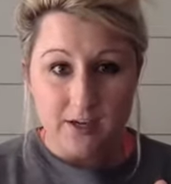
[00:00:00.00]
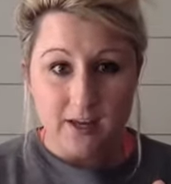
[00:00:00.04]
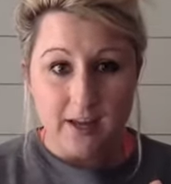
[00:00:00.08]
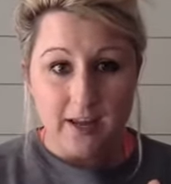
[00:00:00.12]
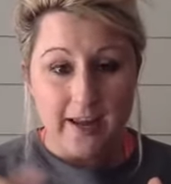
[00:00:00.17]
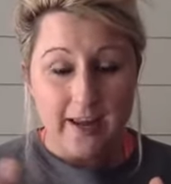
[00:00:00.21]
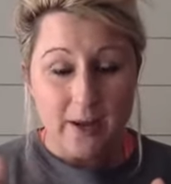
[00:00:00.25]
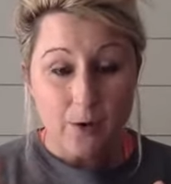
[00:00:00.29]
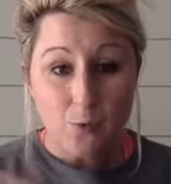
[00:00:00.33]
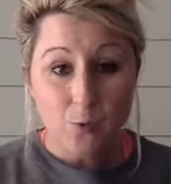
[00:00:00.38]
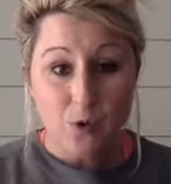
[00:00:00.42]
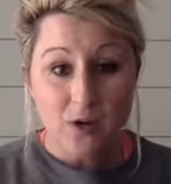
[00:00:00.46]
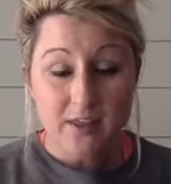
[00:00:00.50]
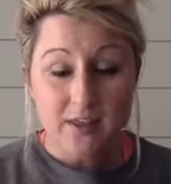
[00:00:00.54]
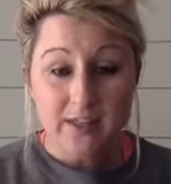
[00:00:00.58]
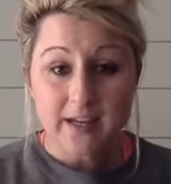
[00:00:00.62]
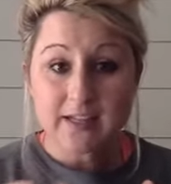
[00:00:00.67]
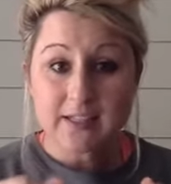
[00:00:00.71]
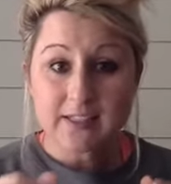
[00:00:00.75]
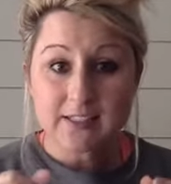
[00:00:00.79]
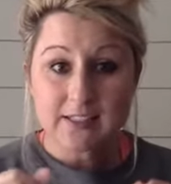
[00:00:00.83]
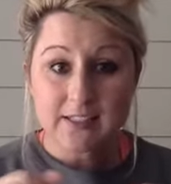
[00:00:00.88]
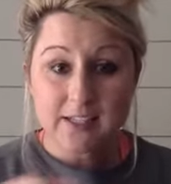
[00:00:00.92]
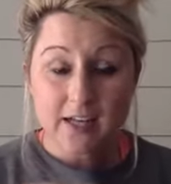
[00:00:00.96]
And what
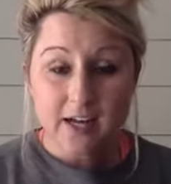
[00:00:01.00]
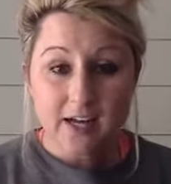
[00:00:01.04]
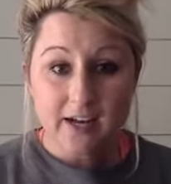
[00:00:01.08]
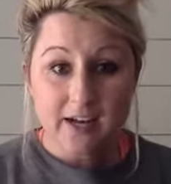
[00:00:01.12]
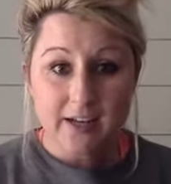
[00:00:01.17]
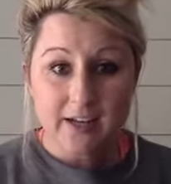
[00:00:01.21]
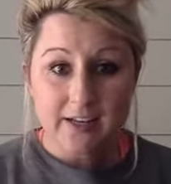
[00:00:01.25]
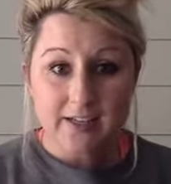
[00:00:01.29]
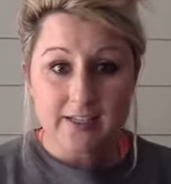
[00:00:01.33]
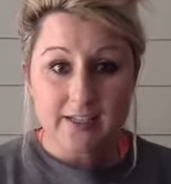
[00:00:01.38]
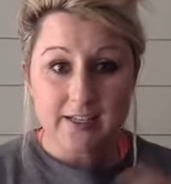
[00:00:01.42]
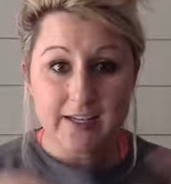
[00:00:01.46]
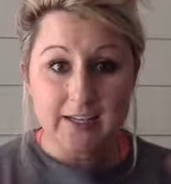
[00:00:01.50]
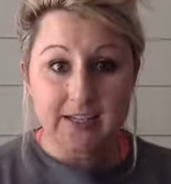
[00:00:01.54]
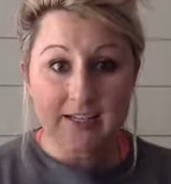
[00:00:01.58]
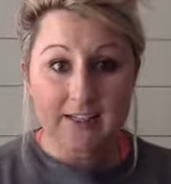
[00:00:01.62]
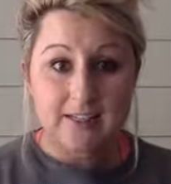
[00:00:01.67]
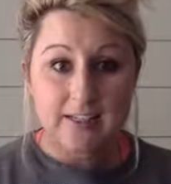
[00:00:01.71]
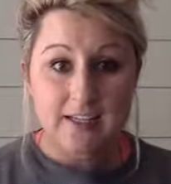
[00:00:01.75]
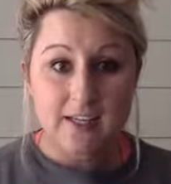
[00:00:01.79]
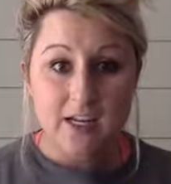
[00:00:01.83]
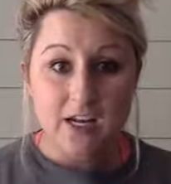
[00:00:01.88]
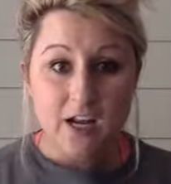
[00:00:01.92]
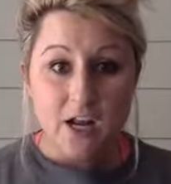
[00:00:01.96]
that does is
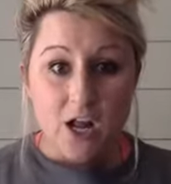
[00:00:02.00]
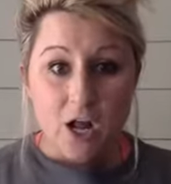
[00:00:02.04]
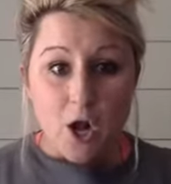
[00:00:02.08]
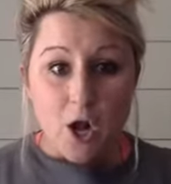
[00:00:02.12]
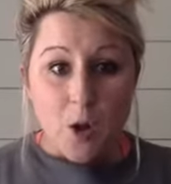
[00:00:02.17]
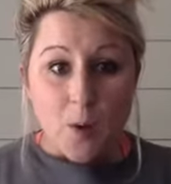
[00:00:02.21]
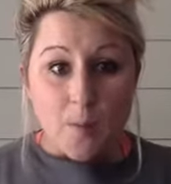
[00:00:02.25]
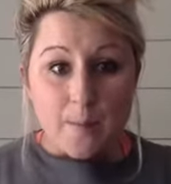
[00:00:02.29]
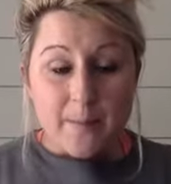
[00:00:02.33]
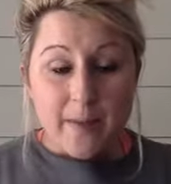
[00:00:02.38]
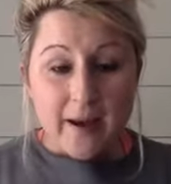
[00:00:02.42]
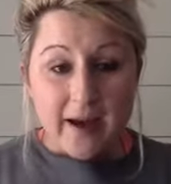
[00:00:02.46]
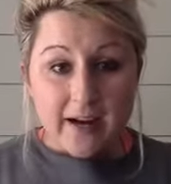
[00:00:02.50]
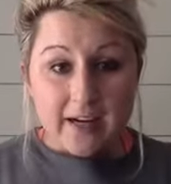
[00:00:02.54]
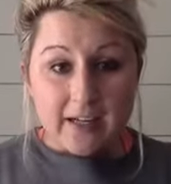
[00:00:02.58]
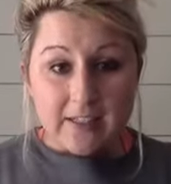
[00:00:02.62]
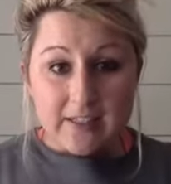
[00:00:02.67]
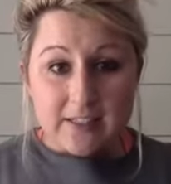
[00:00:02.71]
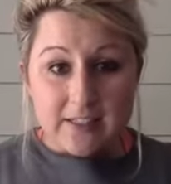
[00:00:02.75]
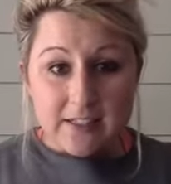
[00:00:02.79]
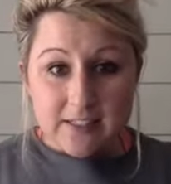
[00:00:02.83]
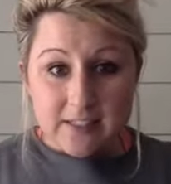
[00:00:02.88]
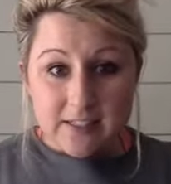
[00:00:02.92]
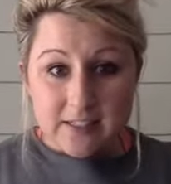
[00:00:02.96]
it
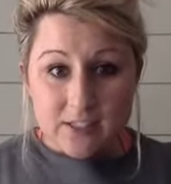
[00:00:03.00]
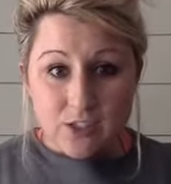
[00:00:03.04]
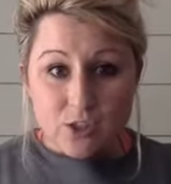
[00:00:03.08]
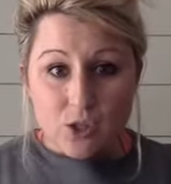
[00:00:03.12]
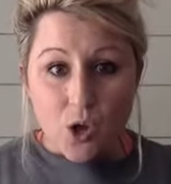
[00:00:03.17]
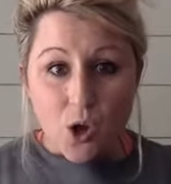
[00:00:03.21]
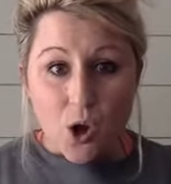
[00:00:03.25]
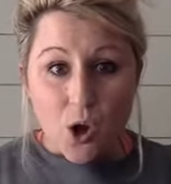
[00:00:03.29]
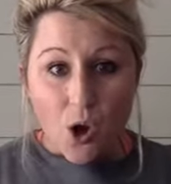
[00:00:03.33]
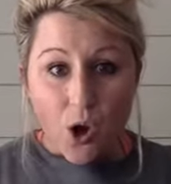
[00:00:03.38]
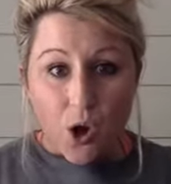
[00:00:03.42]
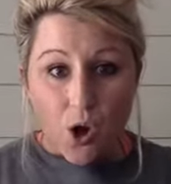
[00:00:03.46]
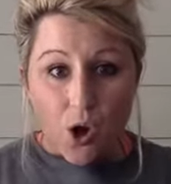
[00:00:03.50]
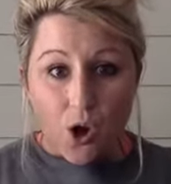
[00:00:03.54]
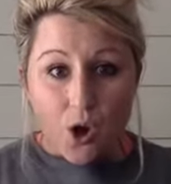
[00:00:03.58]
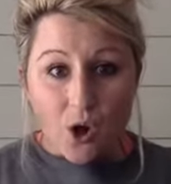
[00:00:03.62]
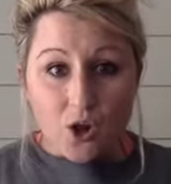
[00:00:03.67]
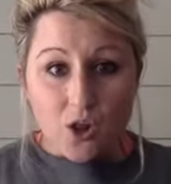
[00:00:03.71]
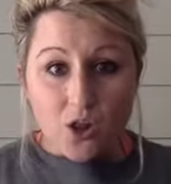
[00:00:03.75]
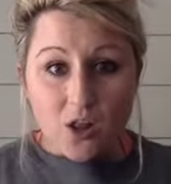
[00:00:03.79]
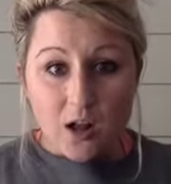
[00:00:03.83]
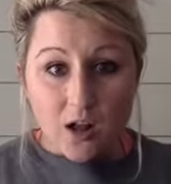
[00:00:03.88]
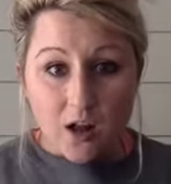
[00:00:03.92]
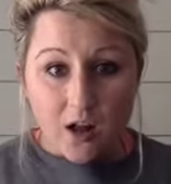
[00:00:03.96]
balances
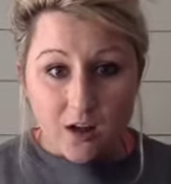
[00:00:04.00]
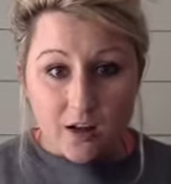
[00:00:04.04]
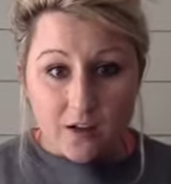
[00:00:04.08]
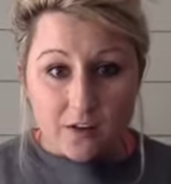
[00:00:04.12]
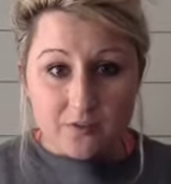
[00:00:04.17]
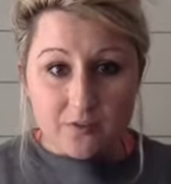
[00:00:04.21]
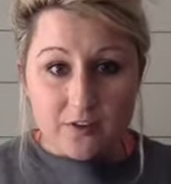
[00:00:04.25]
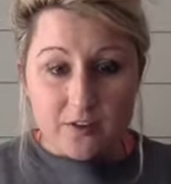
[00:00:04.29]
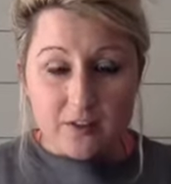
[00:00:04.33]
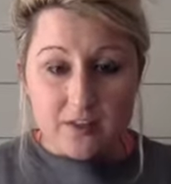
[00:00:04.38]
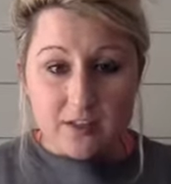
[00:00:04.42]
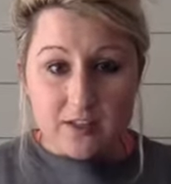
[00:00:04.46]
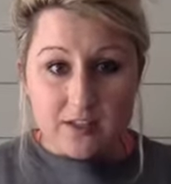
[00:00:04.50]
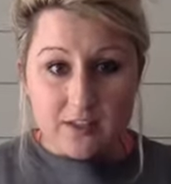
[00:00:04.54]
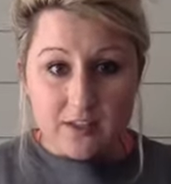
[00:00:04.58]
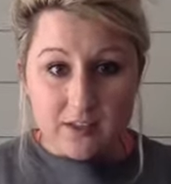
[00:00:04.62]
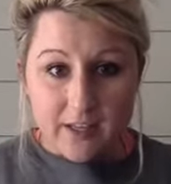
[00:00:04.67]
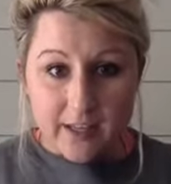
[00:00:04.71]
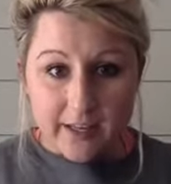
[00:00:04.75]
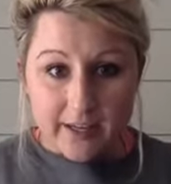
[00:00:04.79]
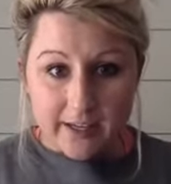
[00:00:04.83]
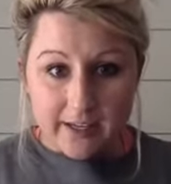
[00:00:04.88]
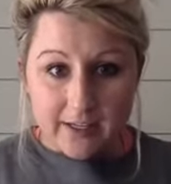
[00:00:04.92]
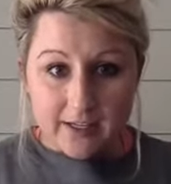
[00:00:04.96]
all of the
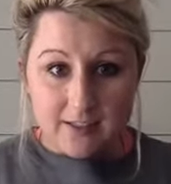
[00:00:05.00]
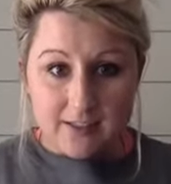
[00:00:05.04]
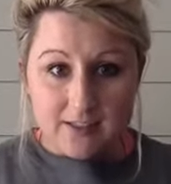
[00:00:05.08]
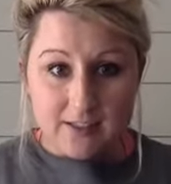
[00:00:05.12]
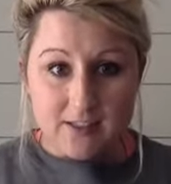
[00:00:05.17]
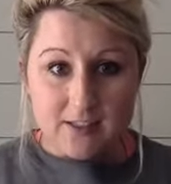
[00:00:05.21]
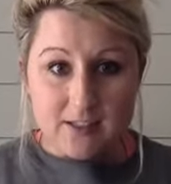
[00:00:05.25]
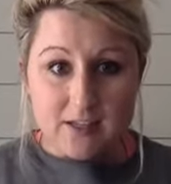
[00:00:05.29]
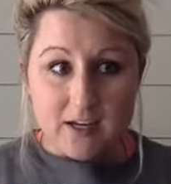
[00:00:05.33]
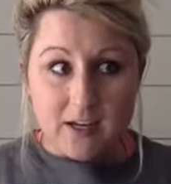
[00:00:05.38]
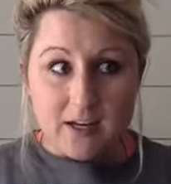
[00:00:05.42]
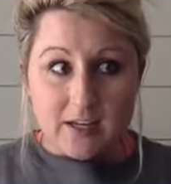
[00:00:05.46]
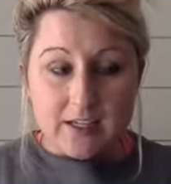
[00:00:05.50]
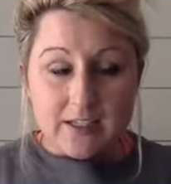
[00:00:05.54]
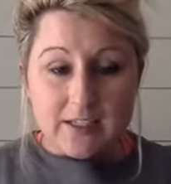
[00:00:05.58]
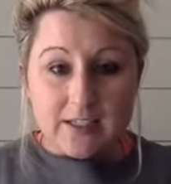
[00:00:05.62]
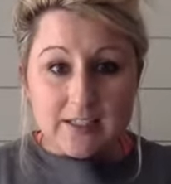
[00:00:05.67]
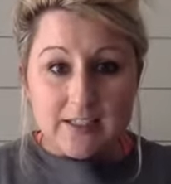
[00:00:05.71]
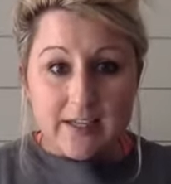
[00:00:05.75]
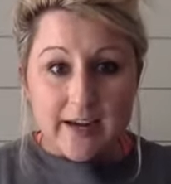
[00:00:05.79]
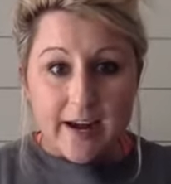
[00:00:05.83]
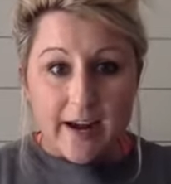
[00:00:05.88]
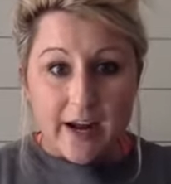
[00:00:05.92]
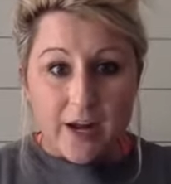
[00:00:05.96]
lights
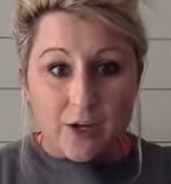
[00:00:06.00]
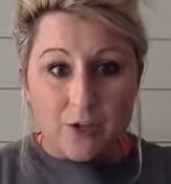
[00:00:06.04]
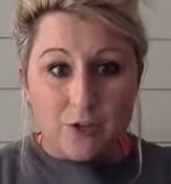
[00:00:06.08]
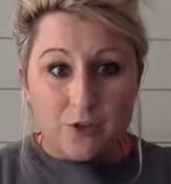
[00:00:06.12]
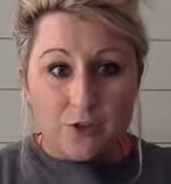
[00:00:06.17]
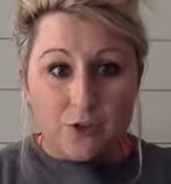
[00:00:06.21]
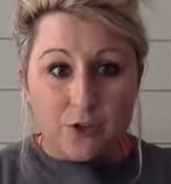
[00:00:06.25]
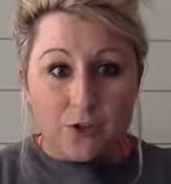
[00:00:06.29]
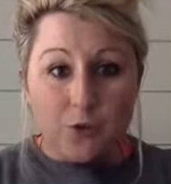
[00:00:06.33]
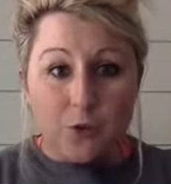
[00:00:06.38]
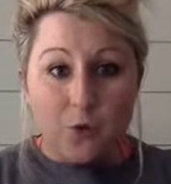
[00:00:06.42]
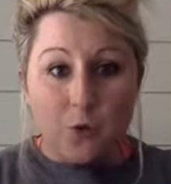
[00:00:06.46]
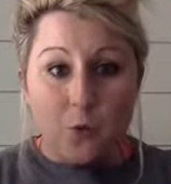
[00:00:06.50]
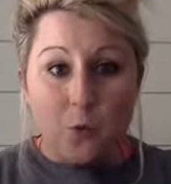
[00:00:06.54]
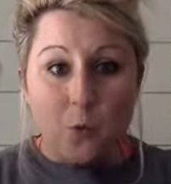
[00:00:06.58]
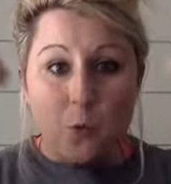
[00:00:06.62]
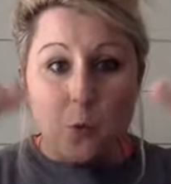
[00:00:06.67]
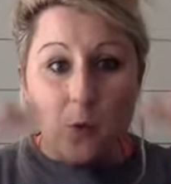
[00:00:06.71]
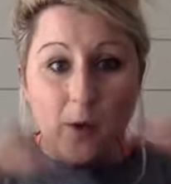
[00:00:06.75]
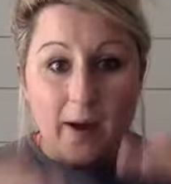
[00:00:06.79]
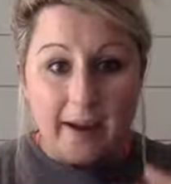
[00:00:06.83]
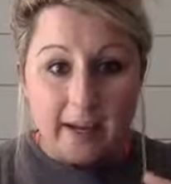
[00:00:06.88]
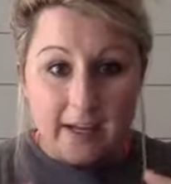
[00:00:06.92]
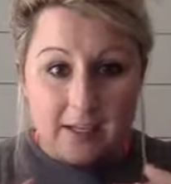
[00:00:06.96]
down to a
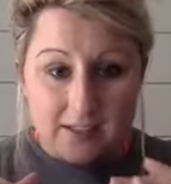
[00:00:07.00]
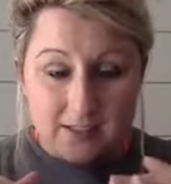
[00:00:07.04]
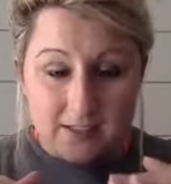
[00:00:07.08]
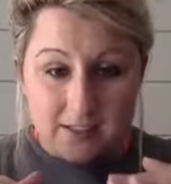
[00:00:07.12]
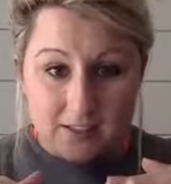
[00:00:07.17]
white.